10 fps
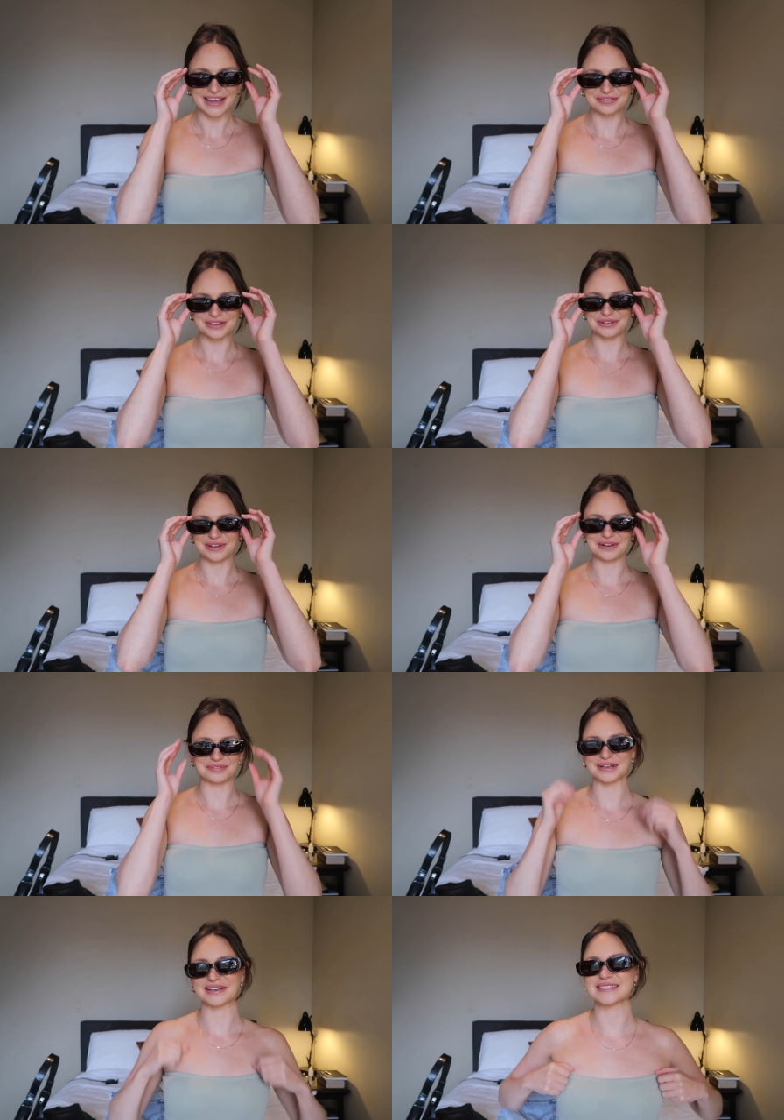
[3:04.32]
I feel like you
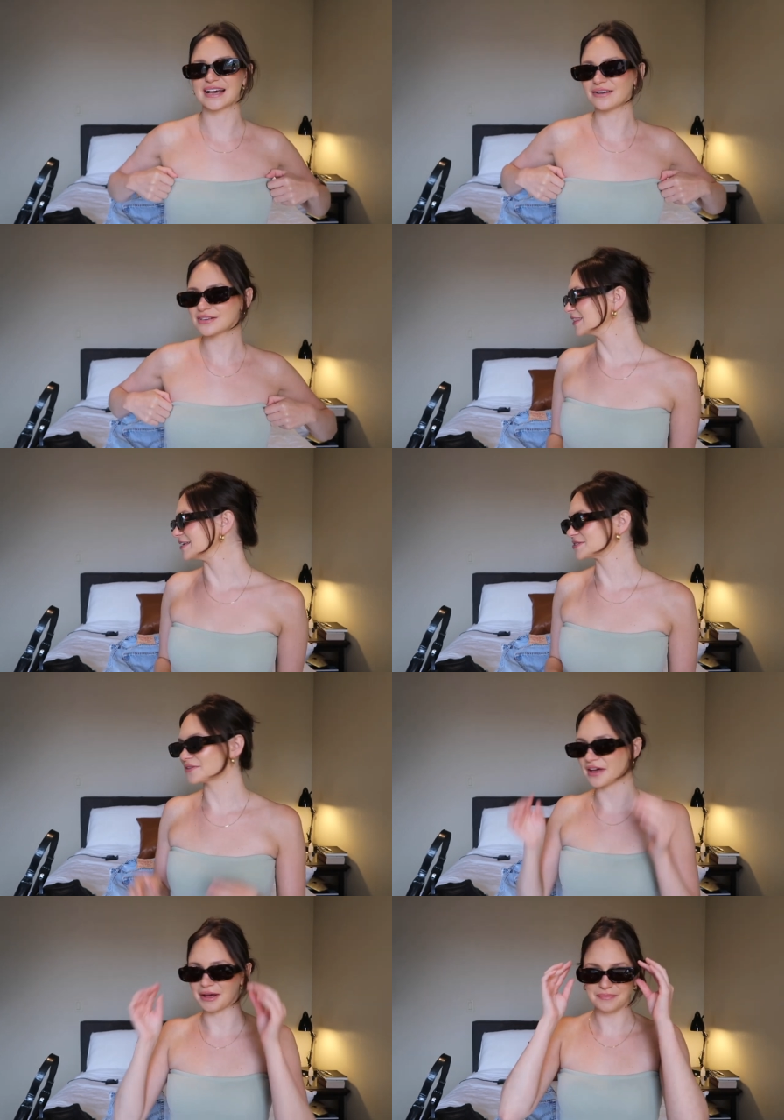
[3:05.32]
can't really tell. These
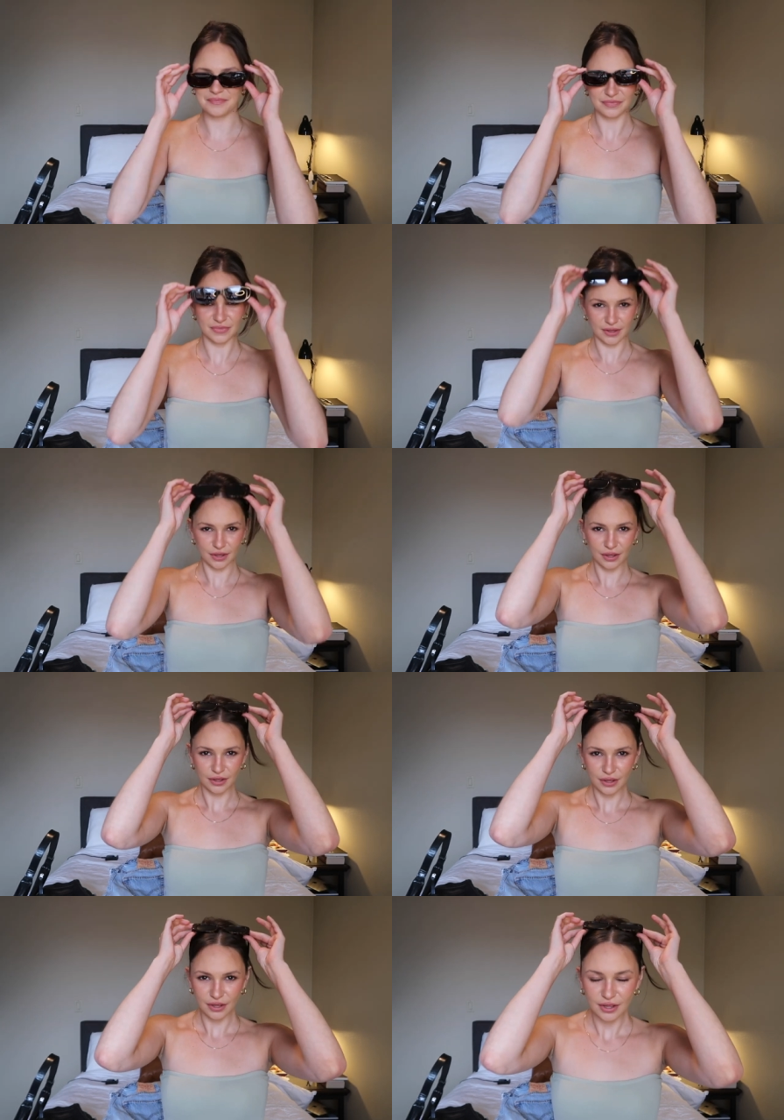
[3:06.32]
are them.
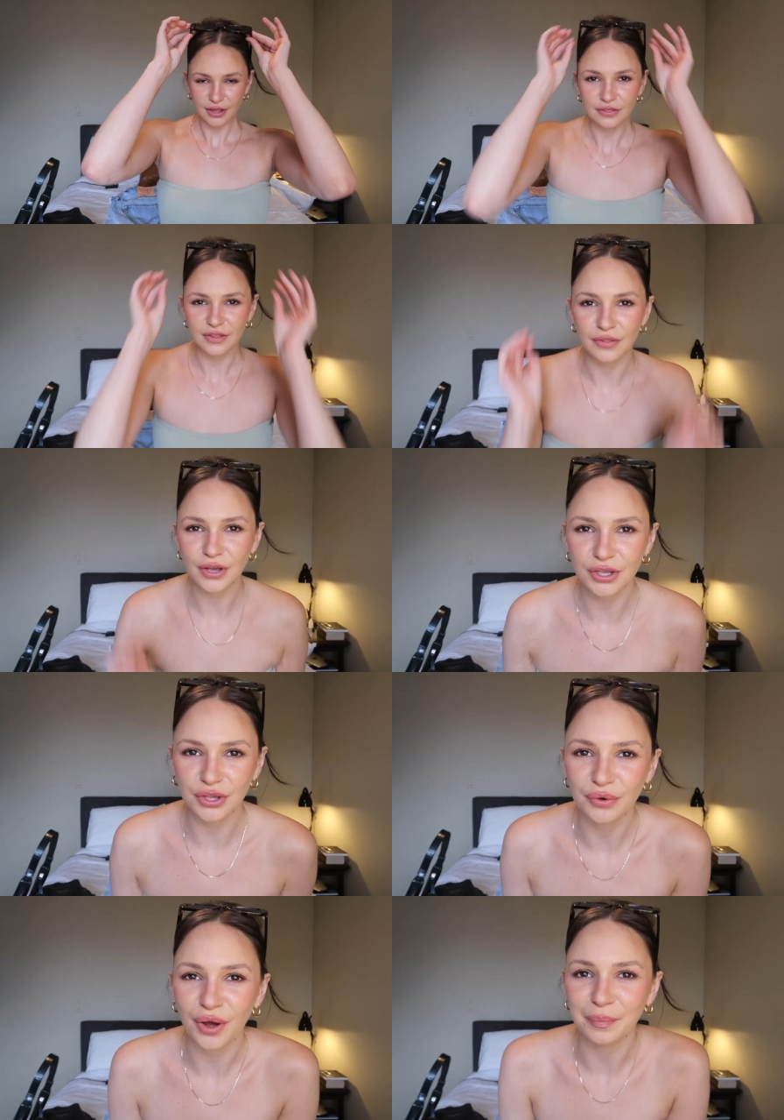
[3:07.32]
They look
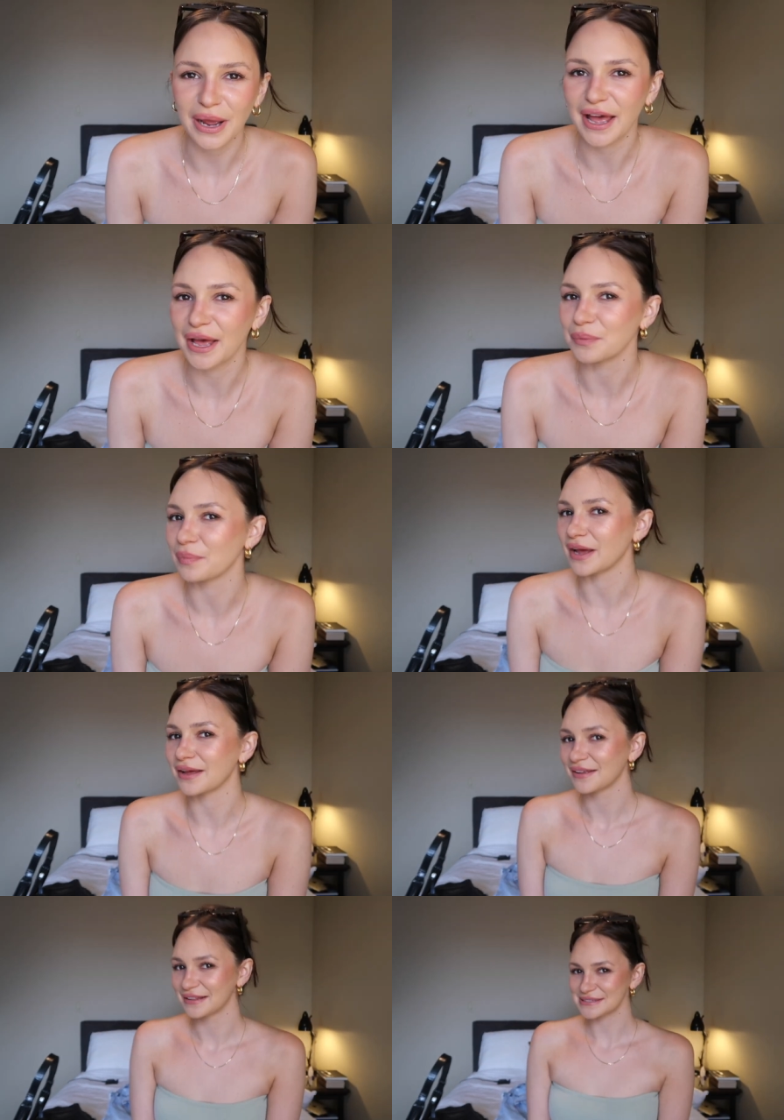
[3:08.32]
cute on my head, but
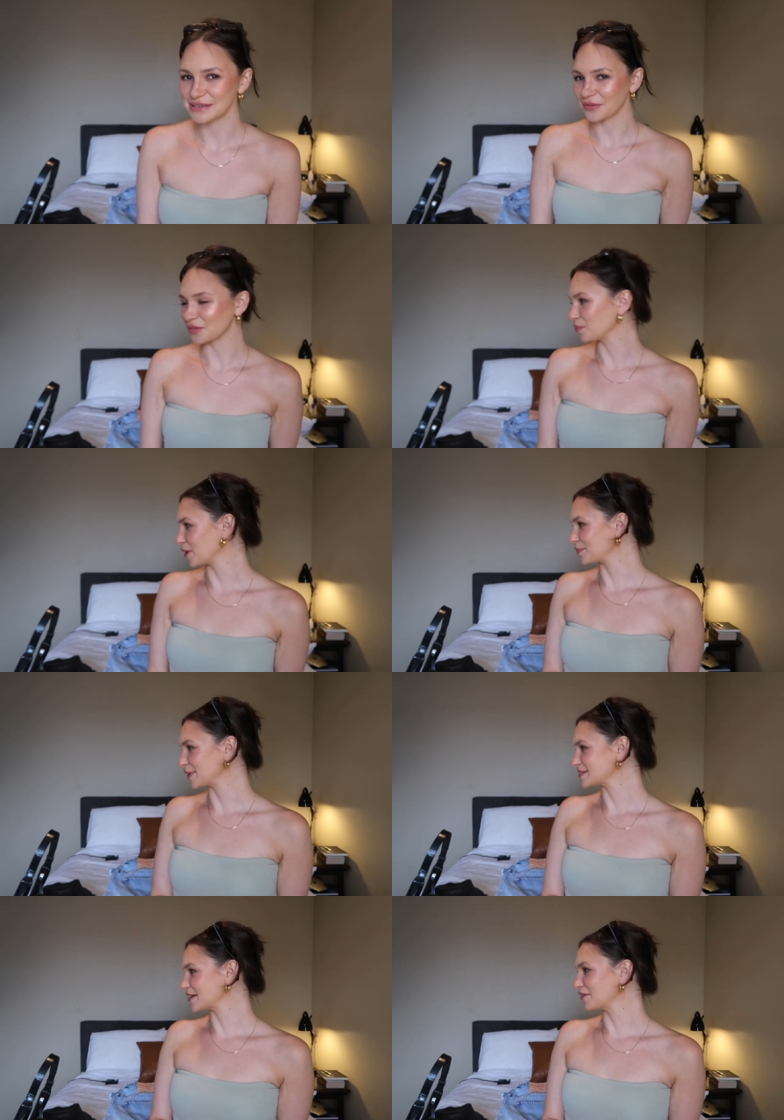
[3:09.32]
it's not the
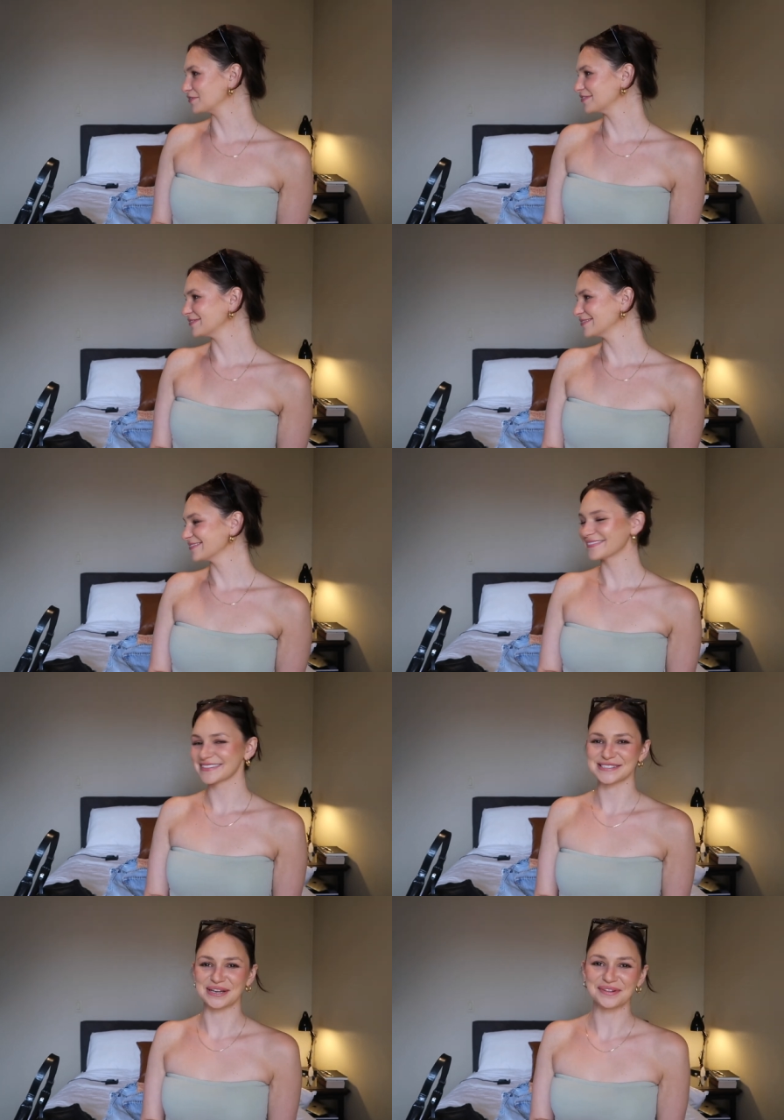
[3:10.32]
purpose of
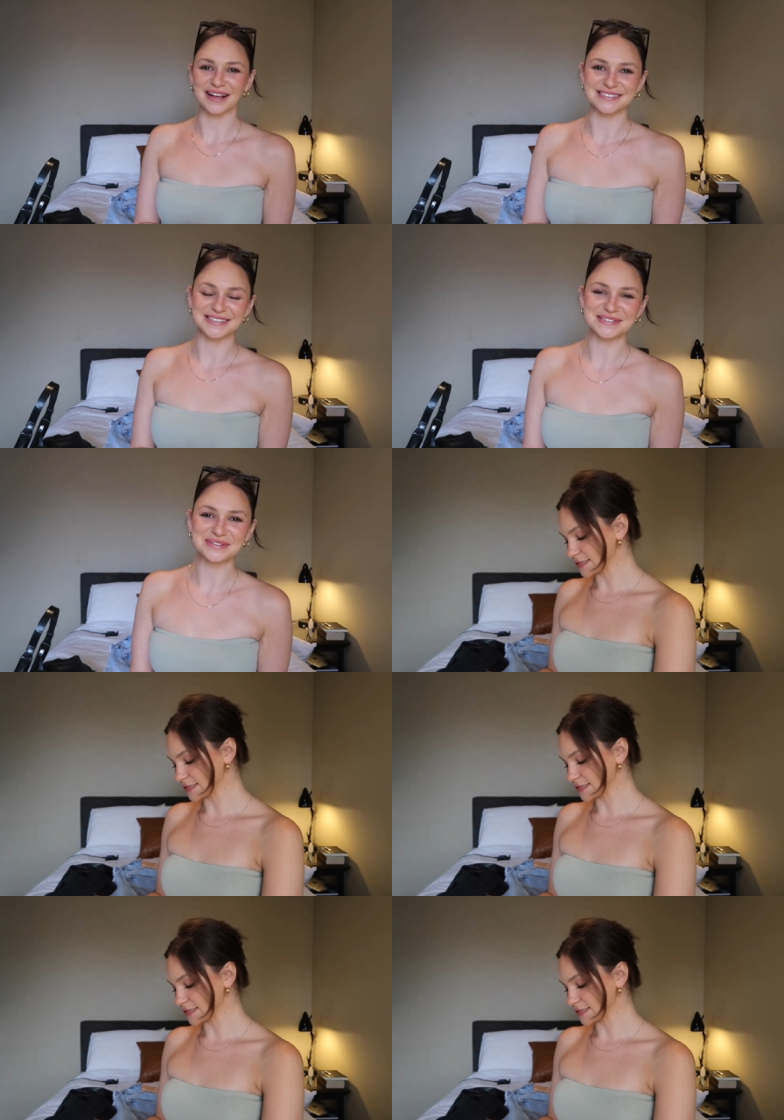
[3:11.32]
sunglasses.